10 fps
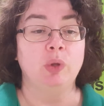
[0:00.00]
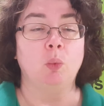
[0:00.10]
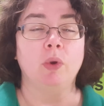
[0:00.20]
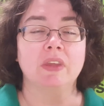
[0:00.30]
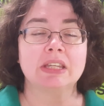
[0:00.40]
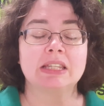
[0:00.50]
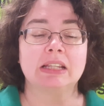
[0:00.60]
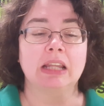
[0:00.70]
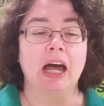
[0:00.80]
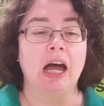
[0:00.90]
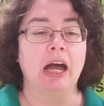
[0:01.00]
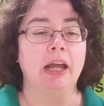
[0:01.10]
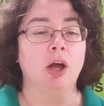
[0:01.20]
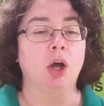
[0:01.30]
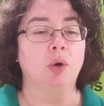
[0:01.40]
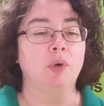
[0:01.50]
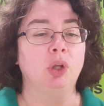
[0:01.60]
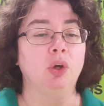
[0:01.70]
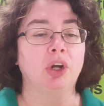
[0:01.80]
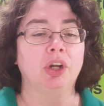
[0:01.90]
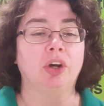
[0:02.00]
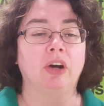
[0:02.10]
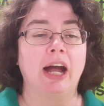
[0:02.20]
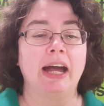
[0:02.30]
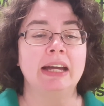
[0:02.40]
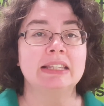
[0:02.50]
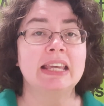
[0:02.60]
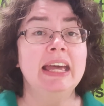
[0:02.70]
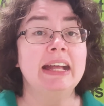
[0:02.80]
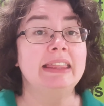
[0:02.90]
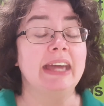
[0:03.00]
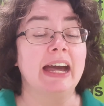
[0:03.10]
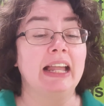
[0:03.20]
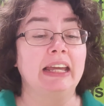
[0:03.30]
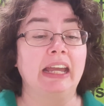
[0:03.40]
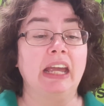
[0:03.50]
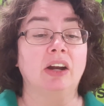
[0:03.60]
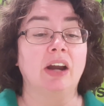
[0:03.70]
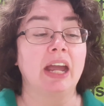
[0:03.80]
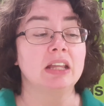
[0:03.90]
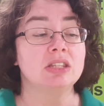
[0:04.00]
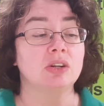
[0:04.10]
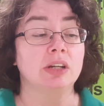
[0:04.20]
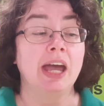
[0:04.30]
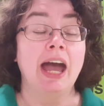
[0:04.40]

With a sly, hungry look in her eyes, the alligator answered,